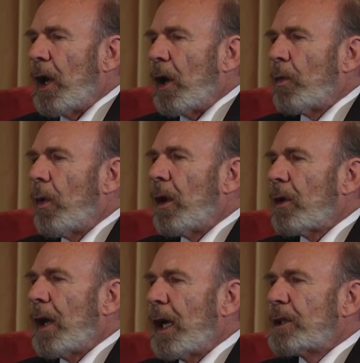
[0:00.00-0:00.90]
And what
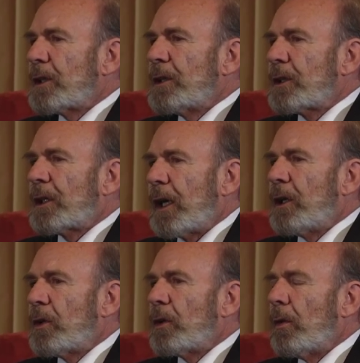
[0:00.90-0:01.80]
lies
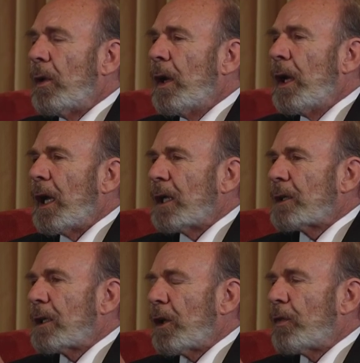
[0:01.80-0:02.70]
inside you
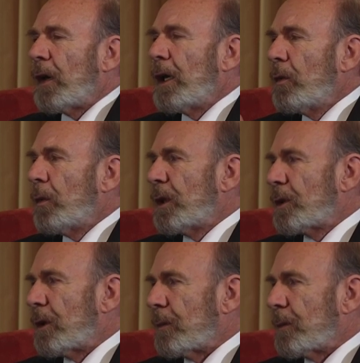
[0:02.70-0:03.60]
is a divine
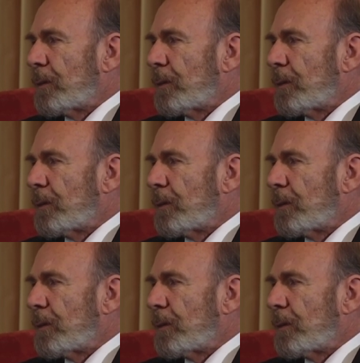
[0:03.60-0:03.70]
wisdom.